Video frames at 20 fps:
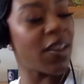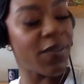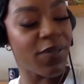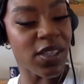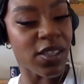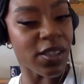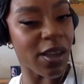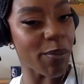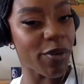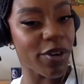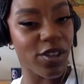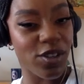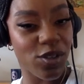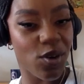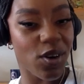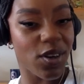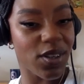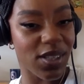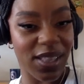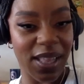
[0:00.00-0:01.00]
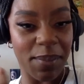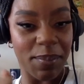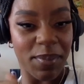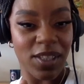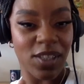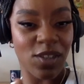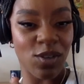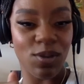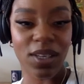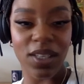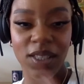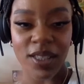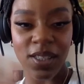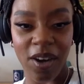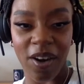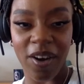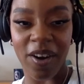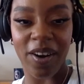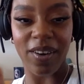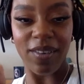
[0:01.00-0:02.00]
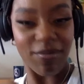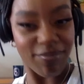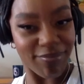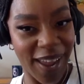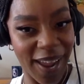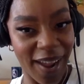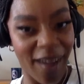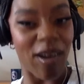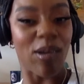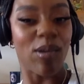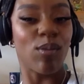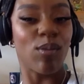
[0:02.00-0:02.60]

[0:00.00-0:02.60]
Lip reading: the summer is yours, then that means you need to start now.